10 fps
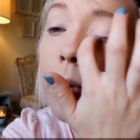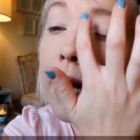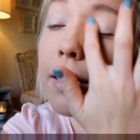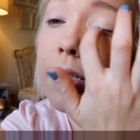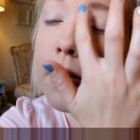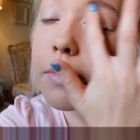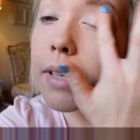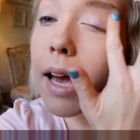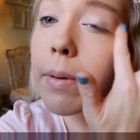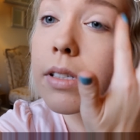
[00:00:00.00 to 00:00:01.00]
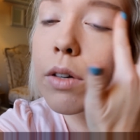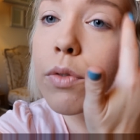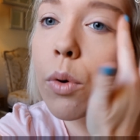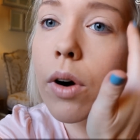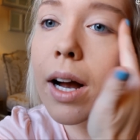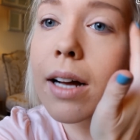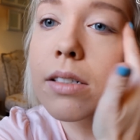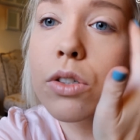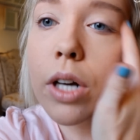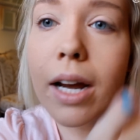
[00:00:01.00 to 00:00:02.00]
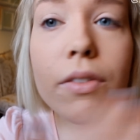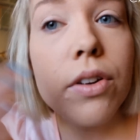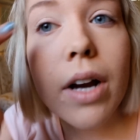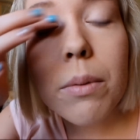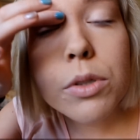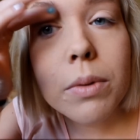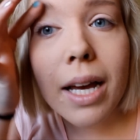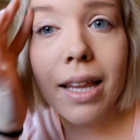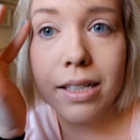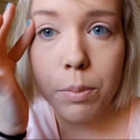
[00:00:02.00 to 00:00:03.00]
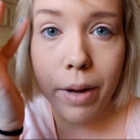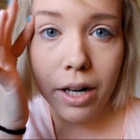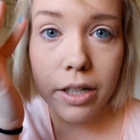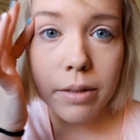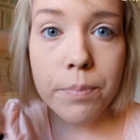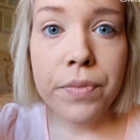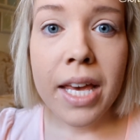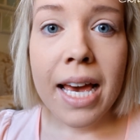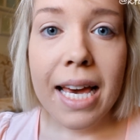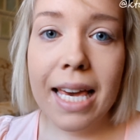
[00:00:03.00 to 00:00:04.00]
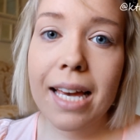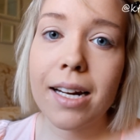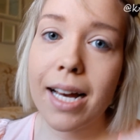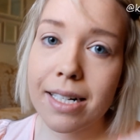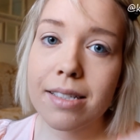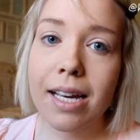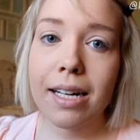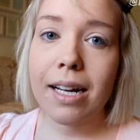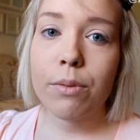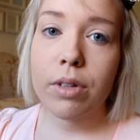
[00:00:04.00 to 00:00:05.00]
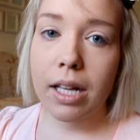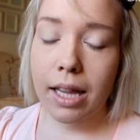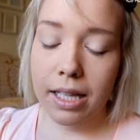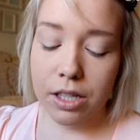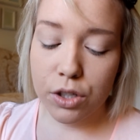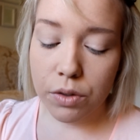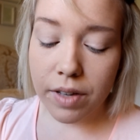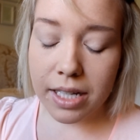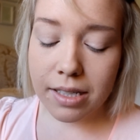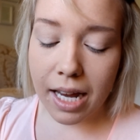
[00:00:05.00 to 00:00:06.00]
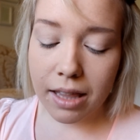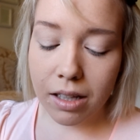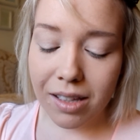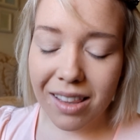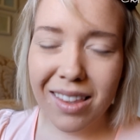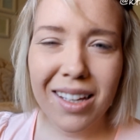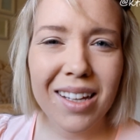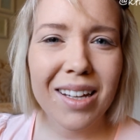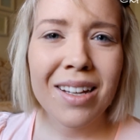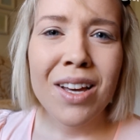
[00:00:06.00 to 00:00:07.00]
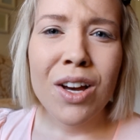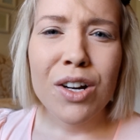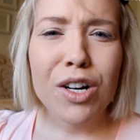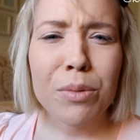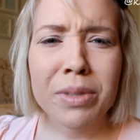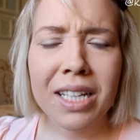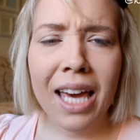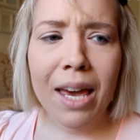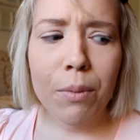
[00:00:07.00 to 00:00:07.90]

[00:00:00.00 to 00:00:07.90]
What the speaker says: at the same time at Sephora to try and figure out which one I liked better. And I decided I really liked the Too Faced. I thought that the Urban Decay